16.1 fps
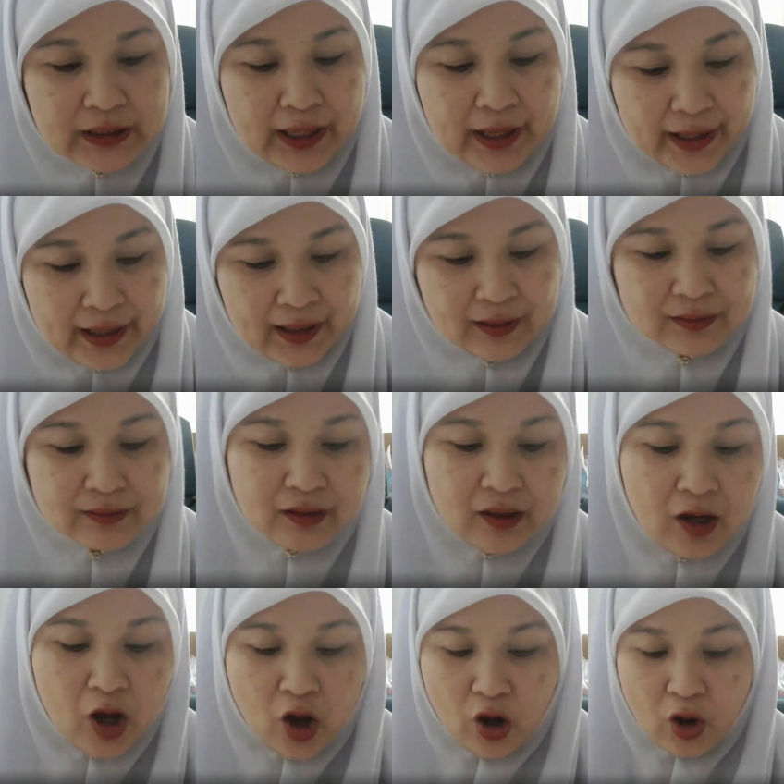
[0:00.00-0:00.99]
health,
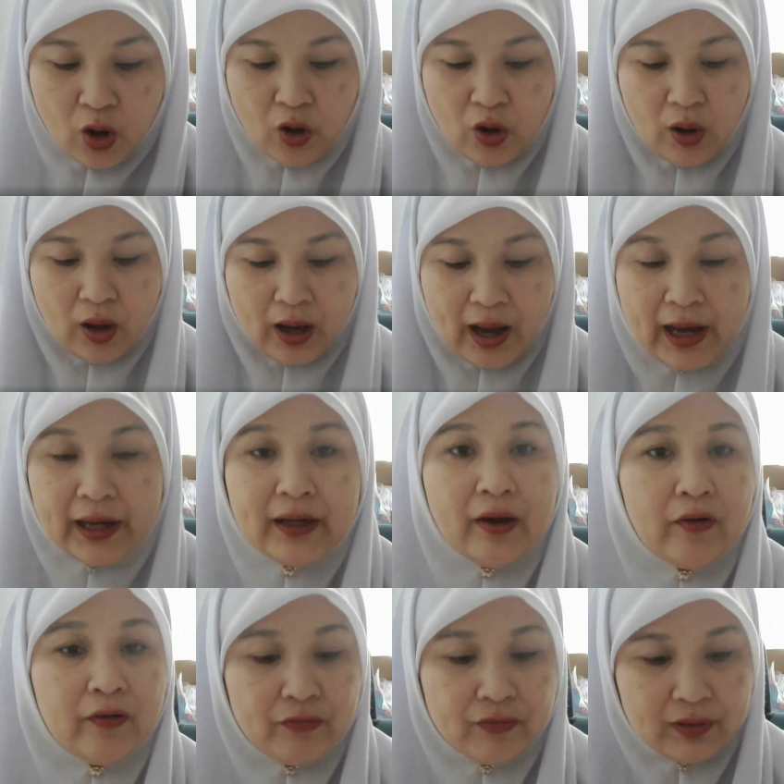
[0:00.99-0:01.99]
art
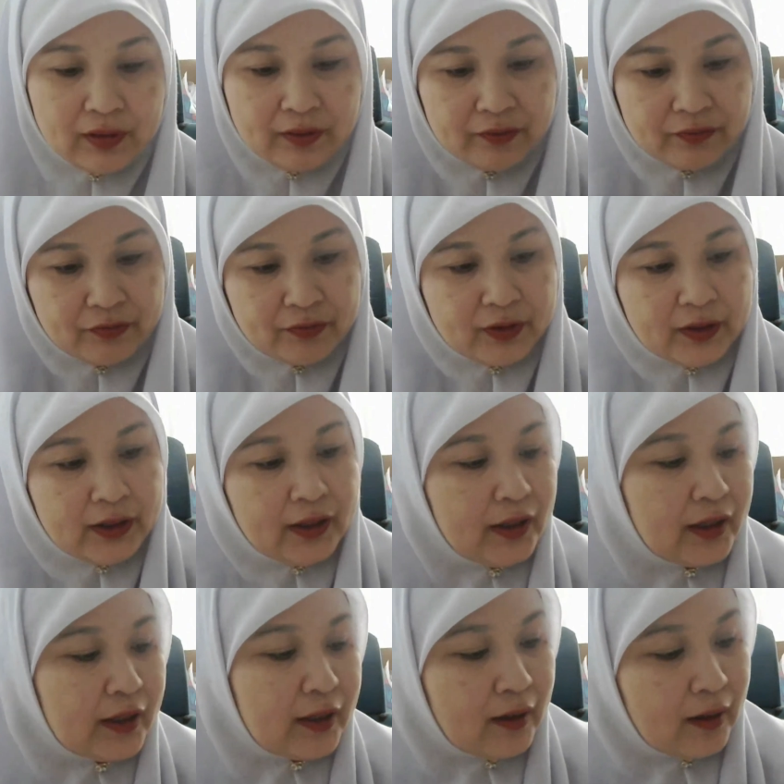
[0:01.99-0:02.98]
of
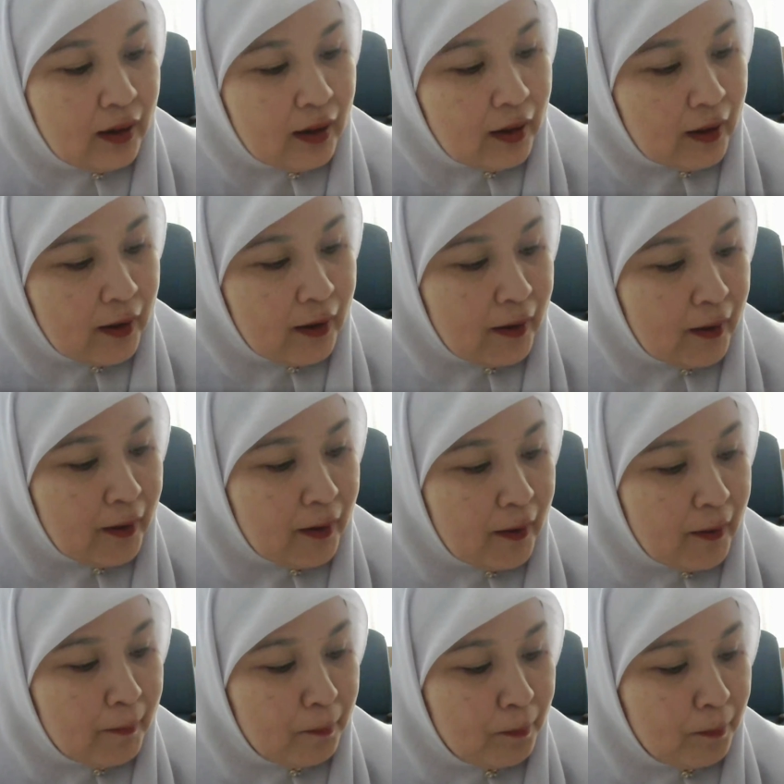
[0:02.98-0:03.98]
living,
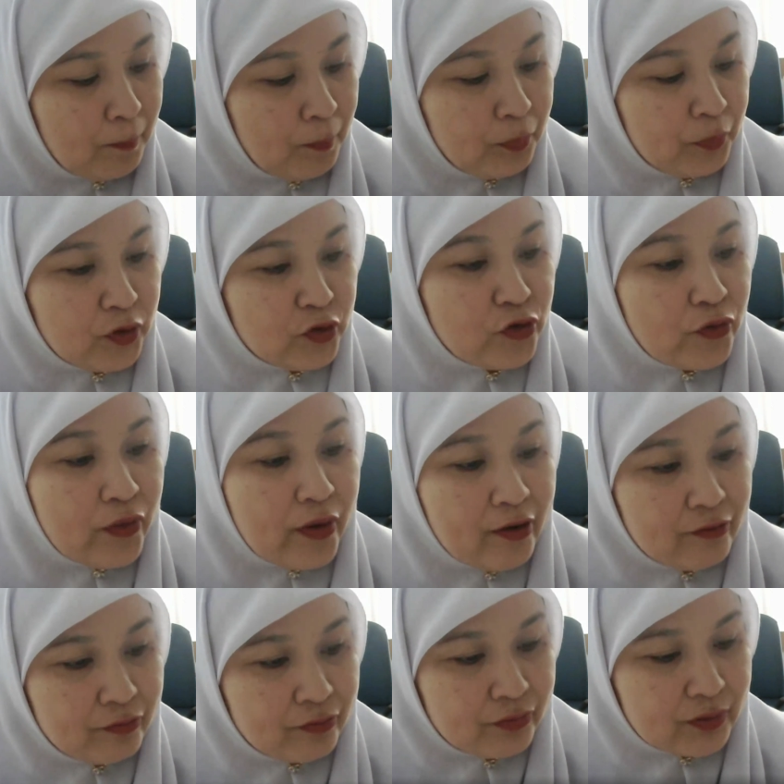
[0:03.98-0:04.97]

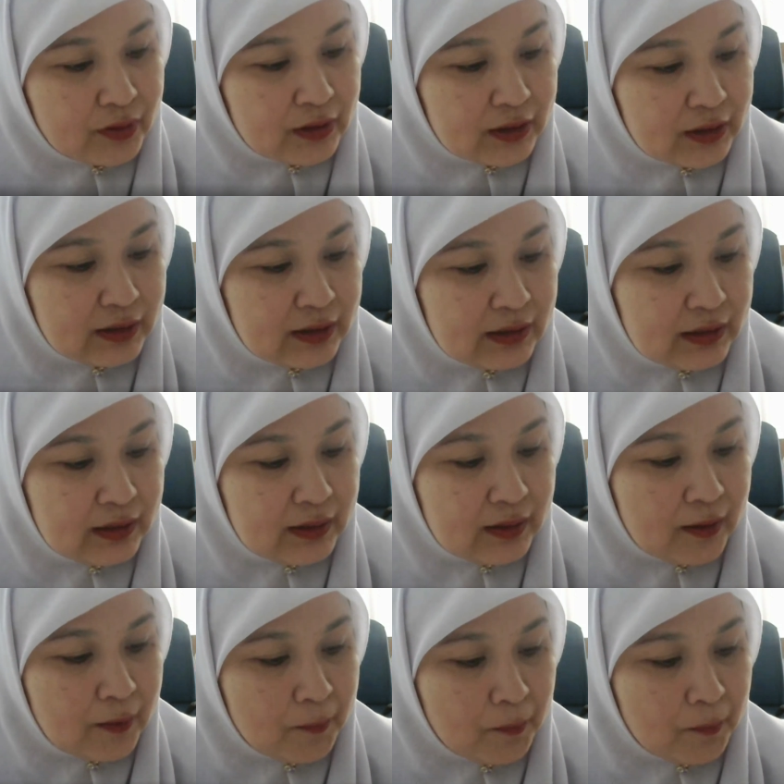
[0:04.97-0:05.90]
travel.